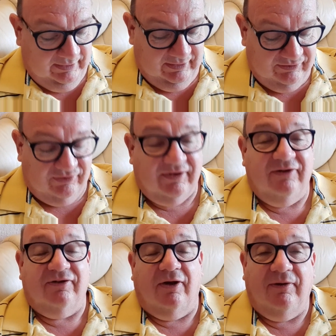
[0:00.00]
this
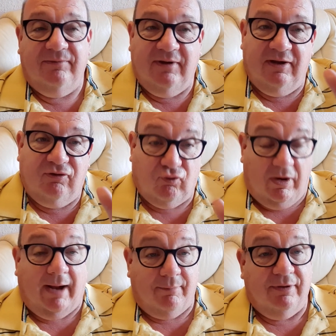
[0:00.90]
is a, a
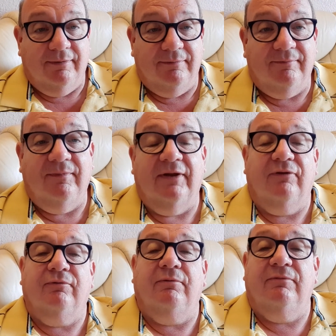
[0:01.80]
trap
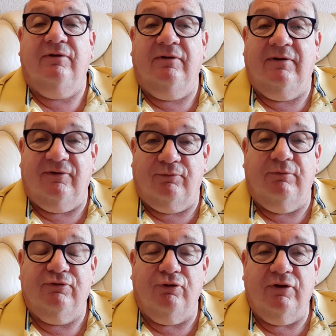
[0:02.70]
that's what we, that's what
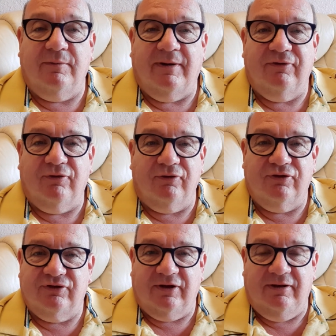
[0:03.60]
we're talking about. It's not
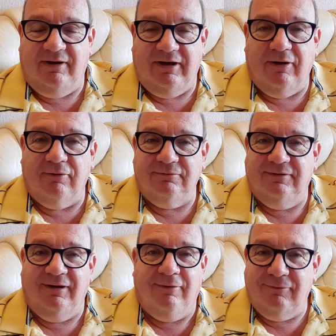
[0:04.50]
just any hole
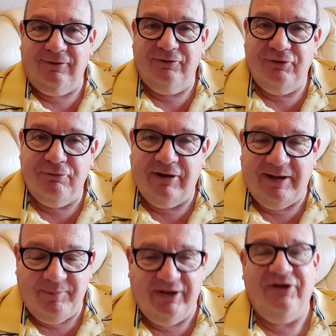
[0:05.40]
hole on Newquay
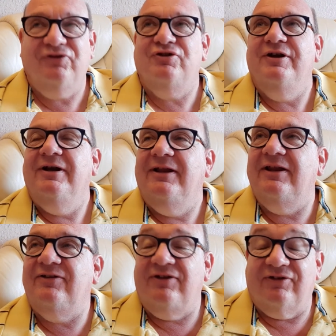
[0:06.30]
Beach.
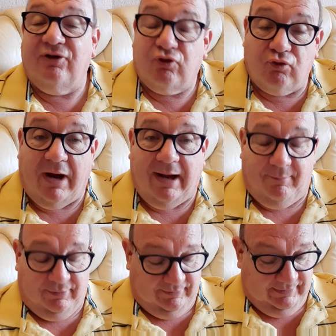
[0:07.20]
This is a
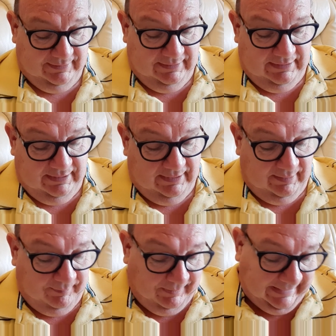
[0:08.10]
trap, uh,
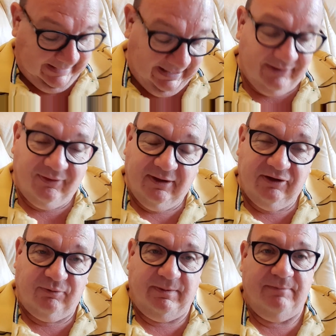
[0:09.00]
a plan
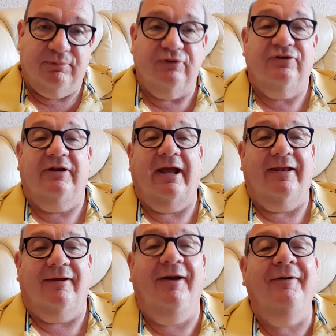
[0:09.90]
that's been put
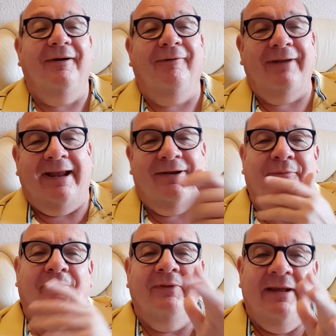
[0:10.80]
together. okay, come
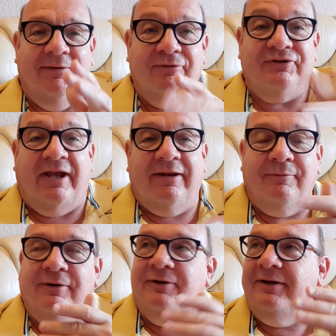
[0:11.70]
on, we'll say the
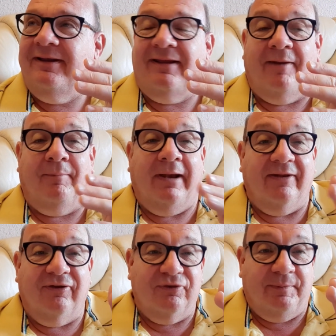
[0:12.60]
word. a
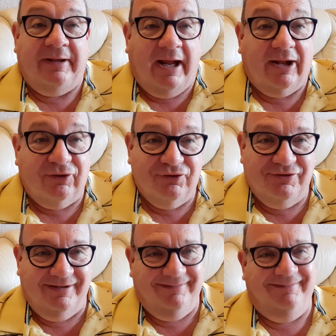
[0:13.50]
plan that's been hatched.